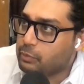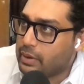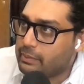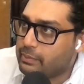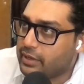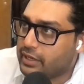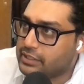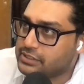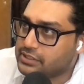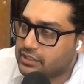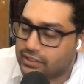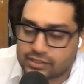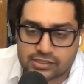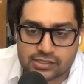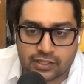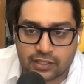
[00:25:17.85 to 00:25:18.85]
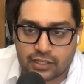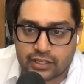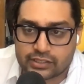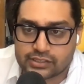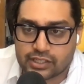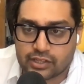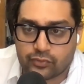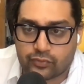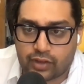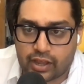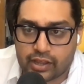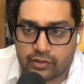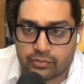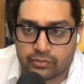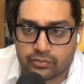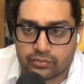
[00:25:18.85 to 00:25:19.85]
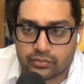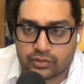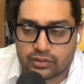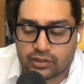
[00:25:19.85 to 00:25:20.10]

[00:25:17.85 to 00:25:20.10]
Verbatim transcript: my biggest concern let's say if i am